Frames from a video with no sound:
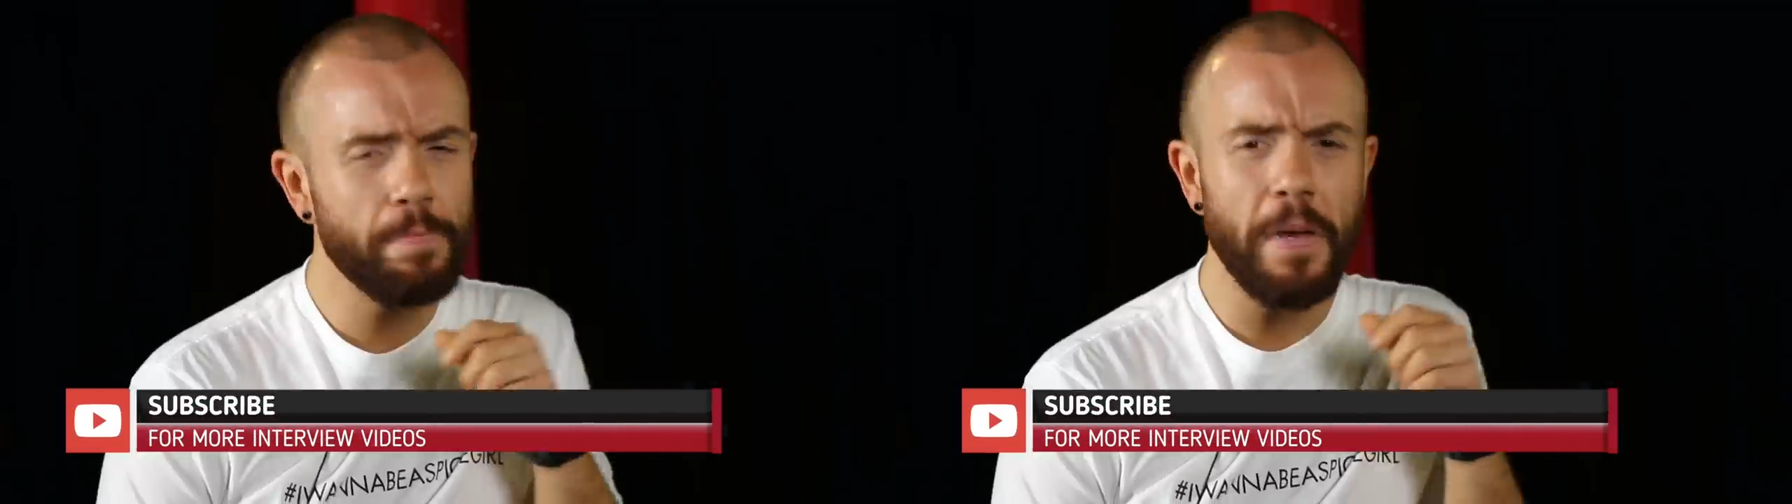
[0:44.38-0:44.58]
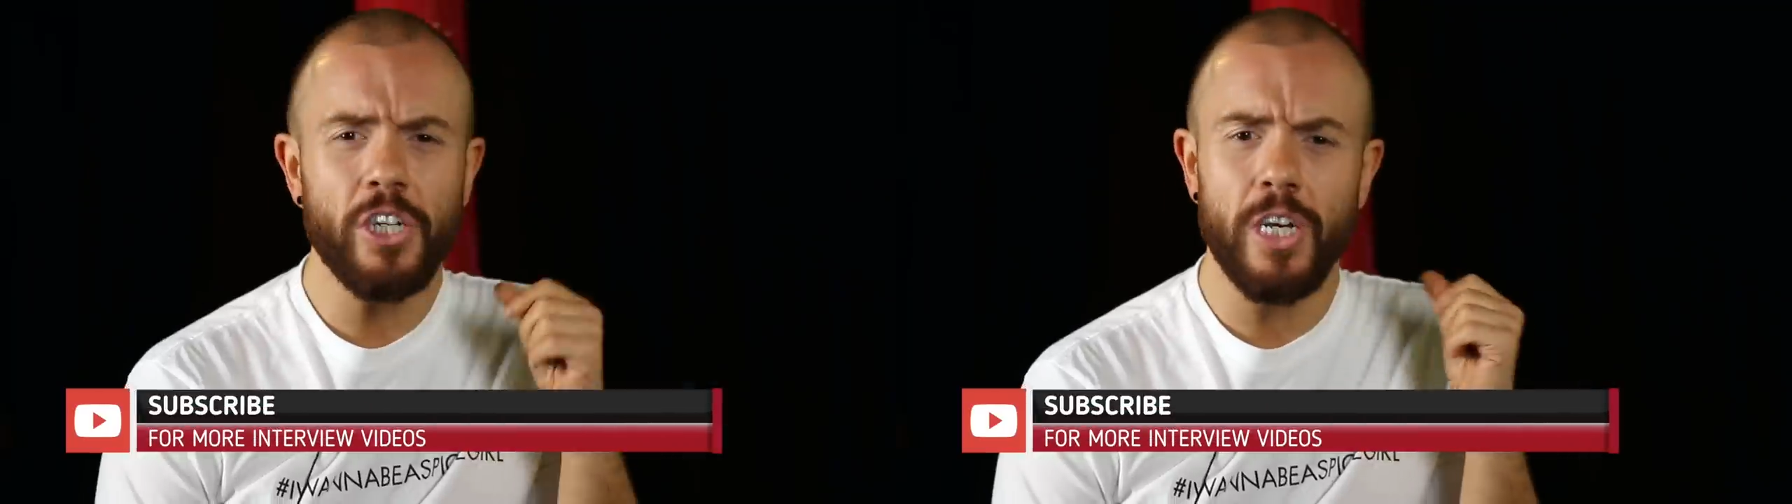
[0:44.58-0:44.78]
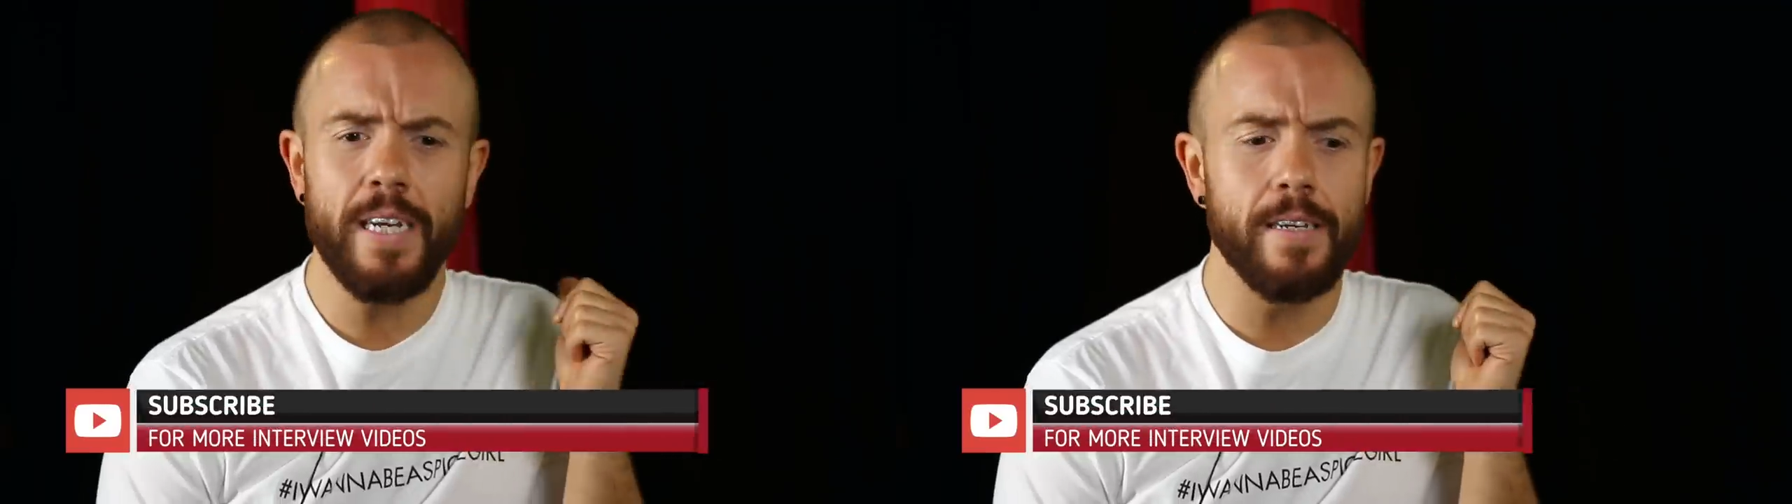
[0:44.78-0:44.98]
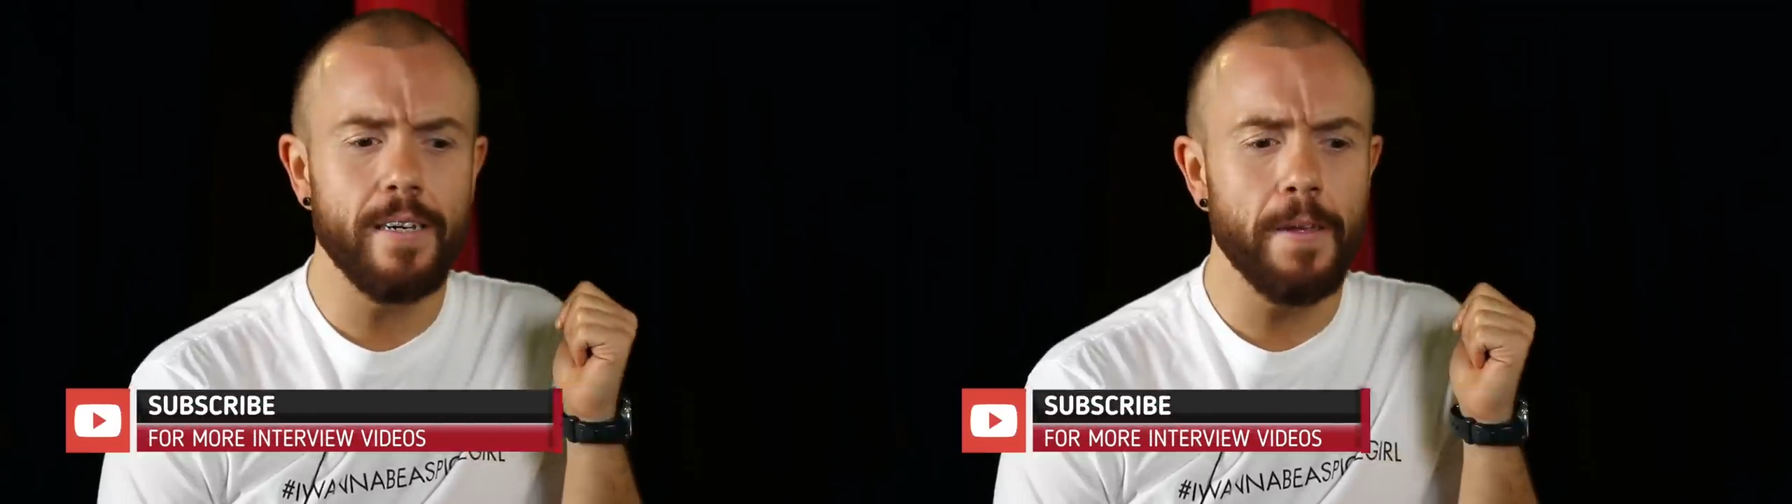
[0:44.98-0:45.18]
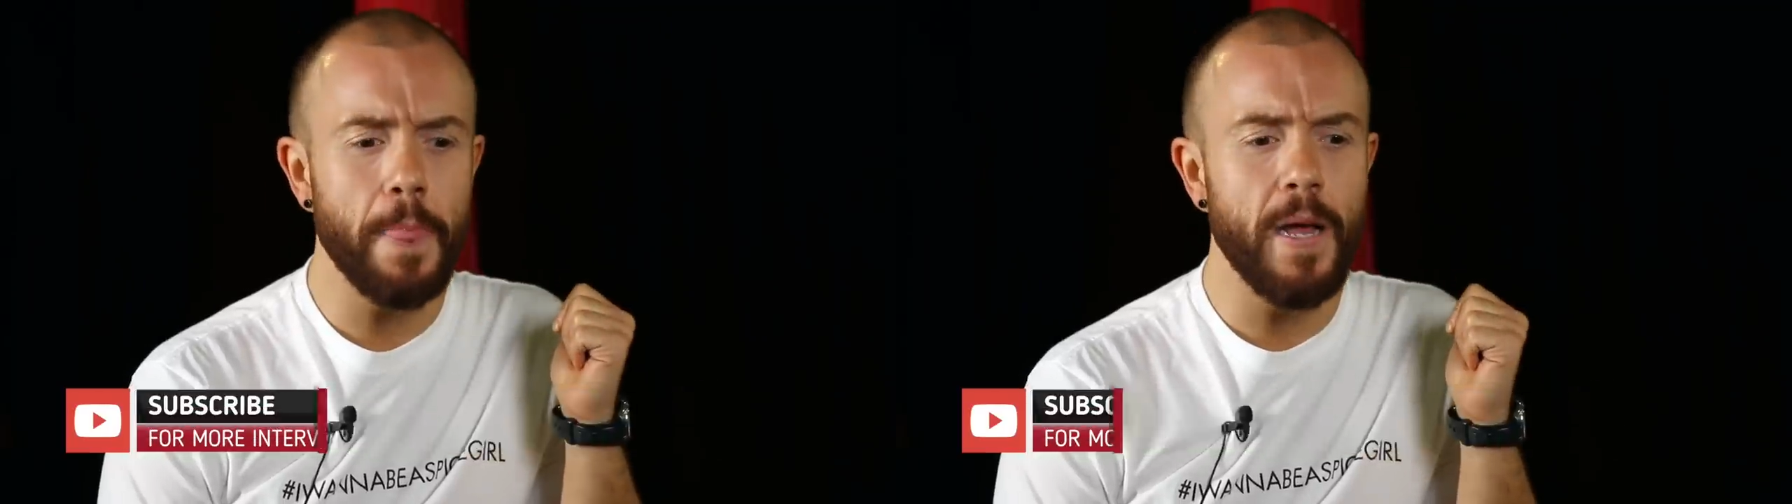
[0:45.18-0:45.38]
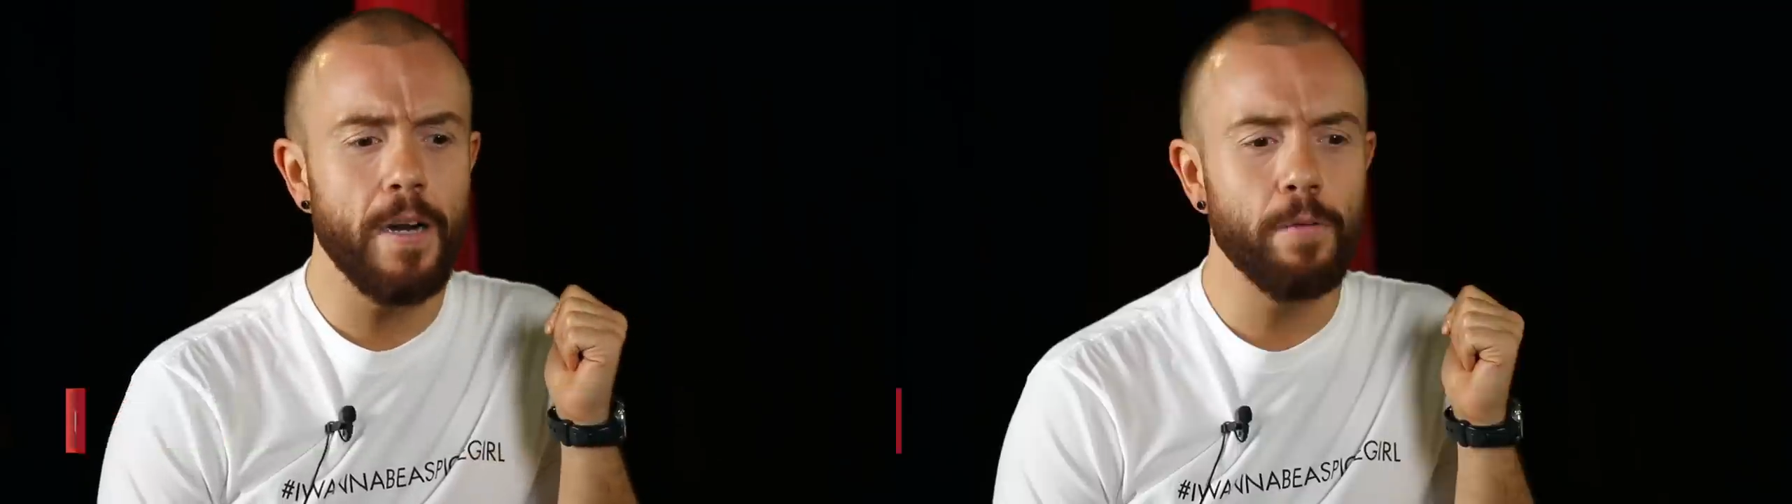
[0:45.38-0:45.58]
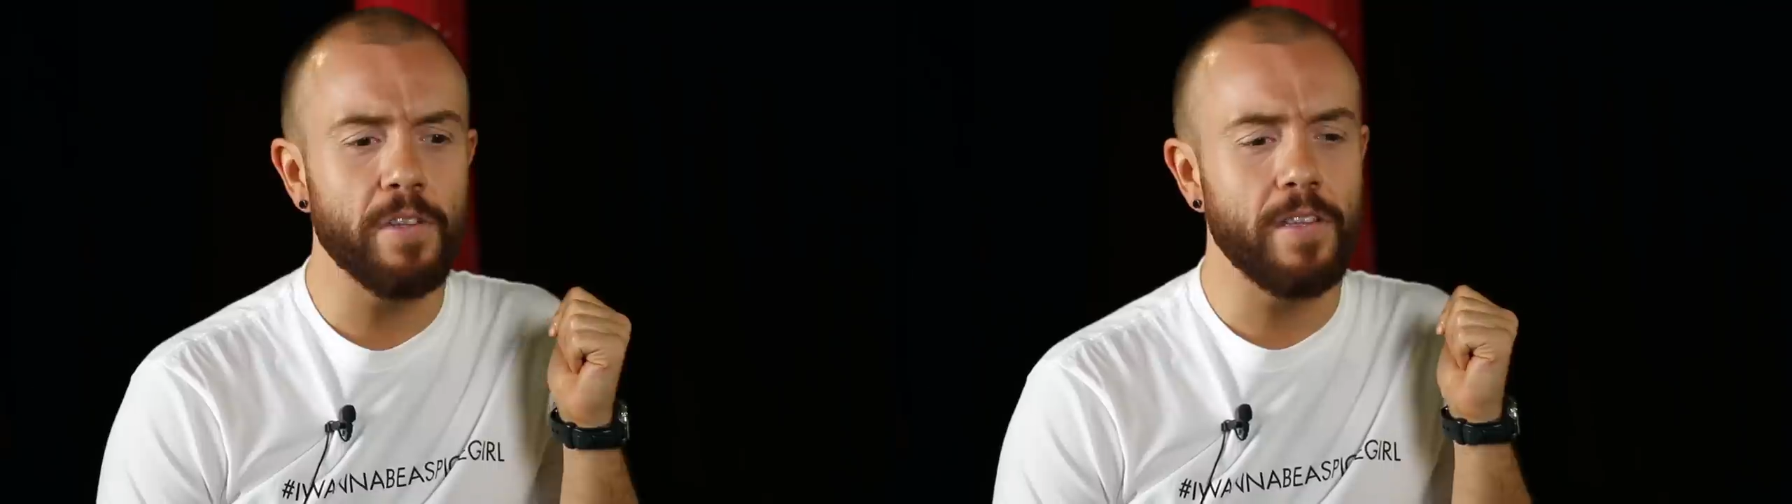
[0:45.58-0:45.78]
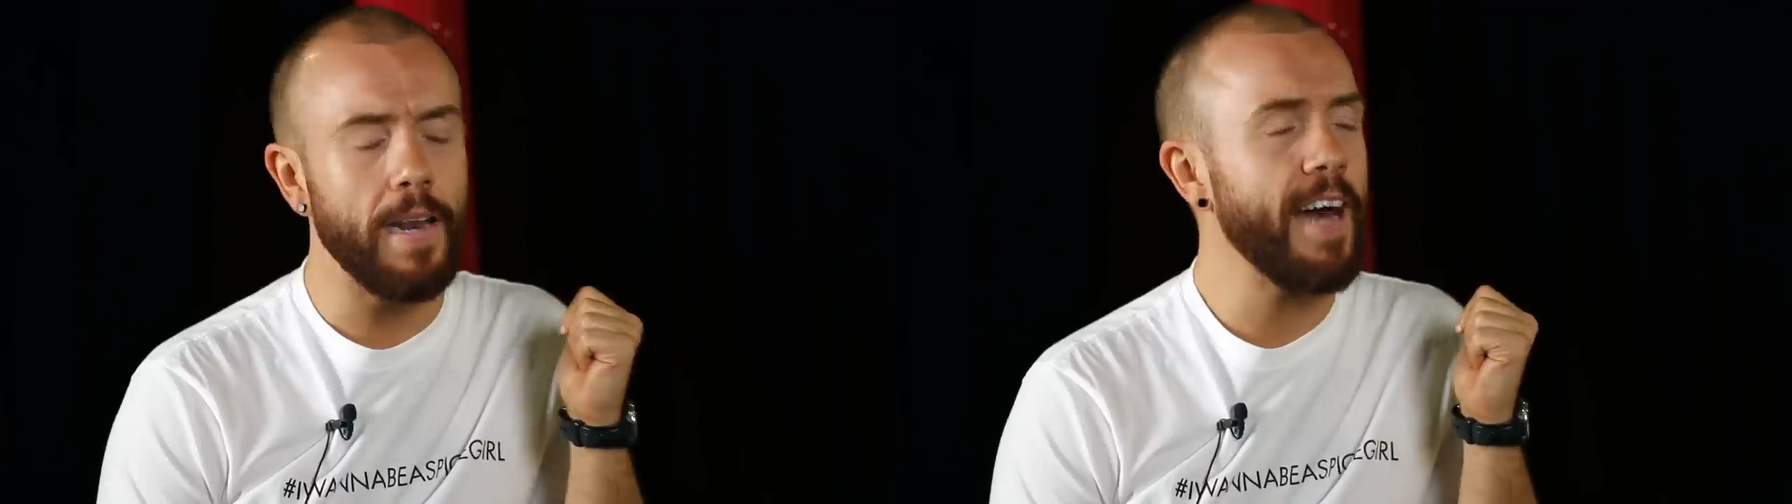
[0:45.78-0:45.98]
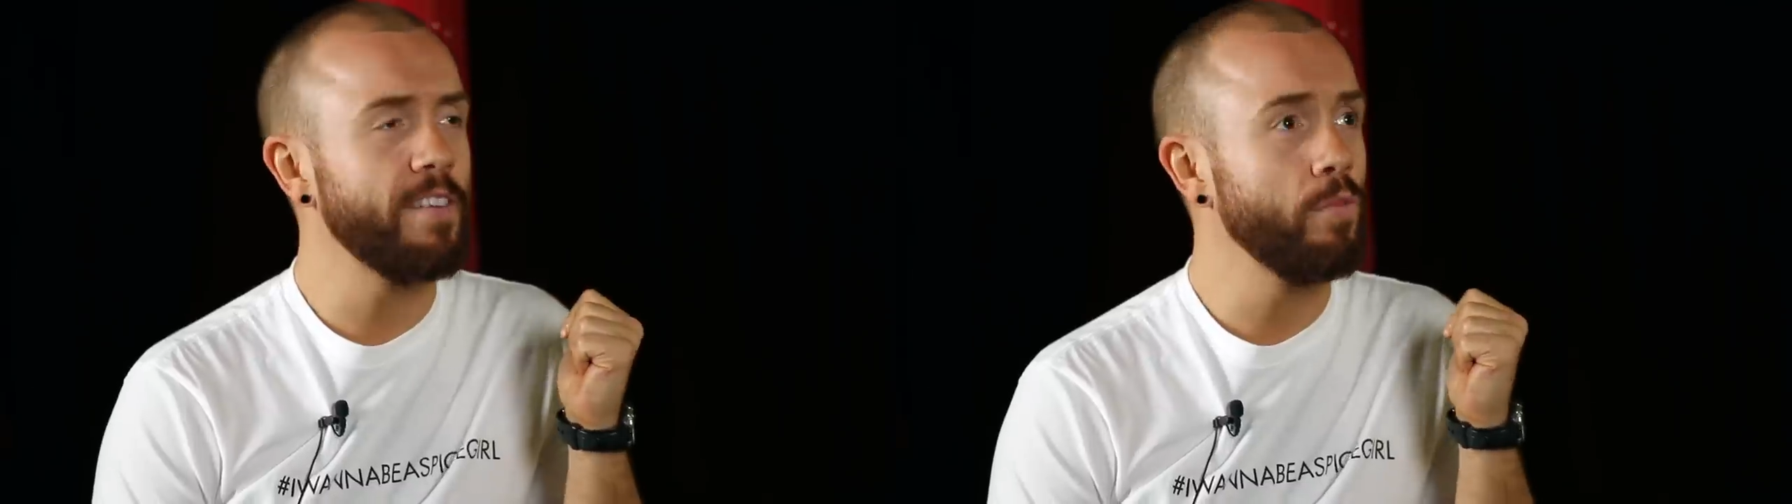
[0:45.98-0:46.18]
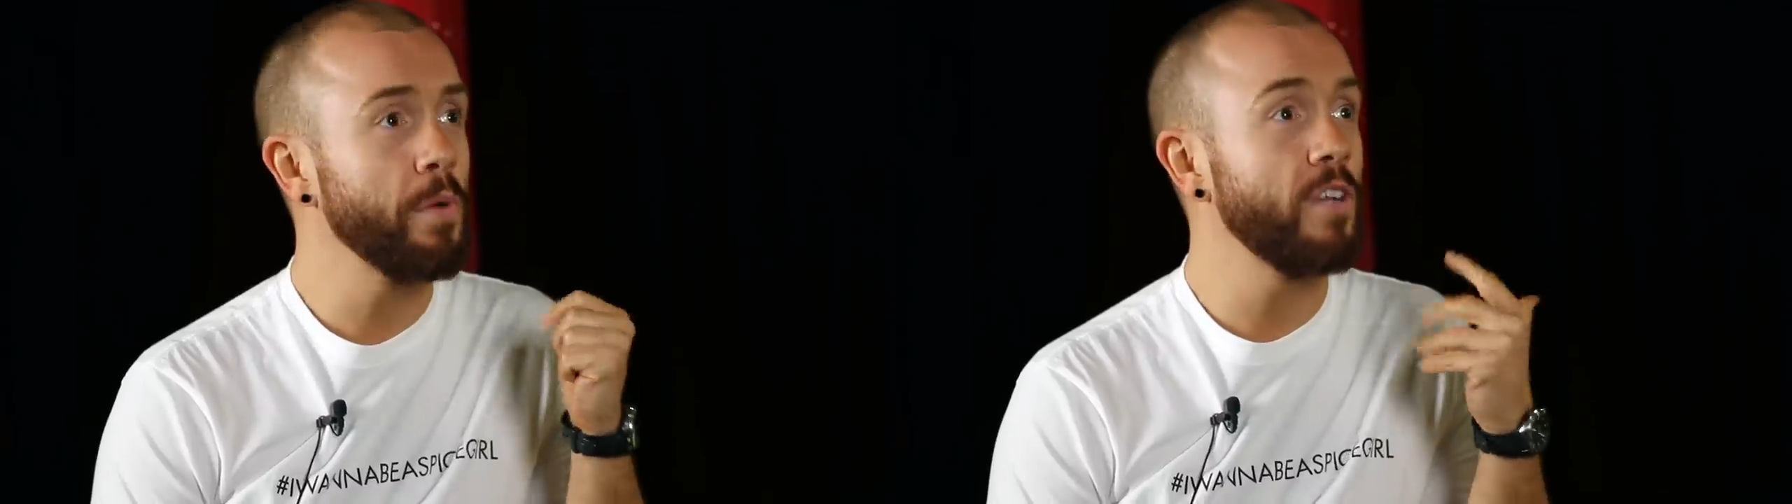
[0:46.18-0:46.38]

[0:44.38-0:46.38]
especially with the last one,